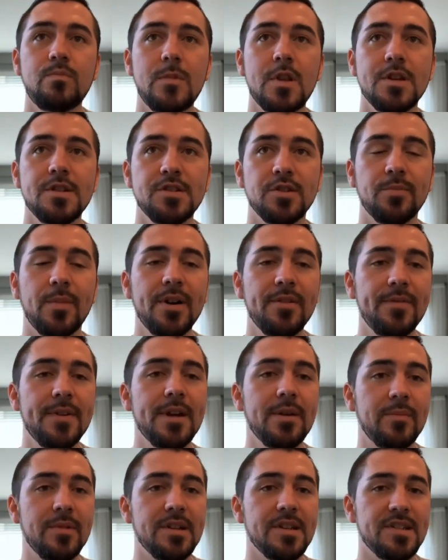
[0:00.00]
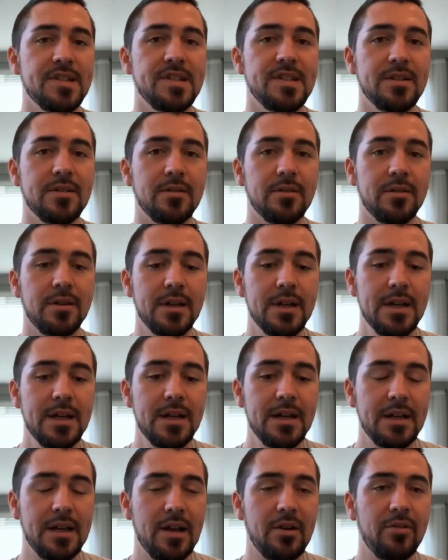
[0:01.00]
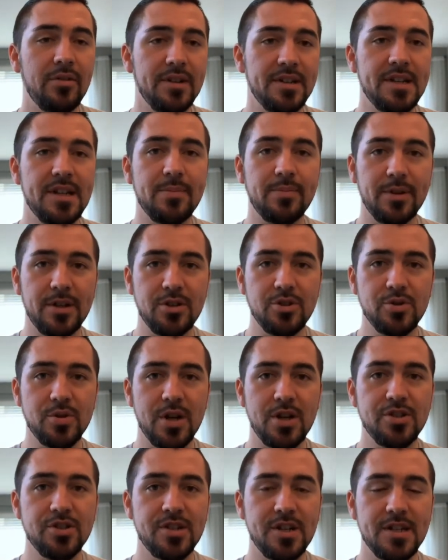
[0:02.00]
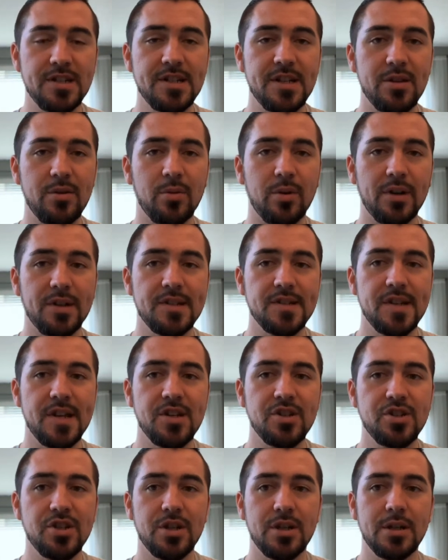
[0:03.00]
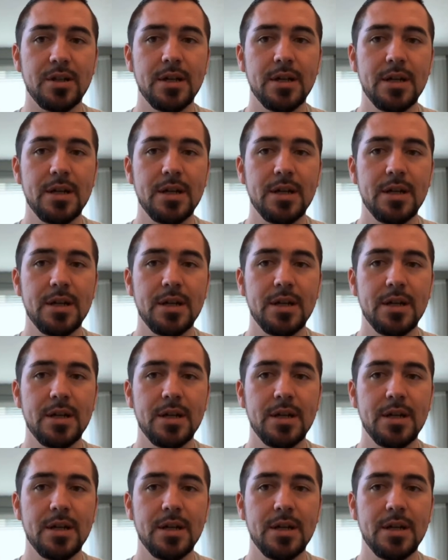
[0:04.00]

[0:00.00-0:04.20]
So my family is still not only deeply entrenched into the organization,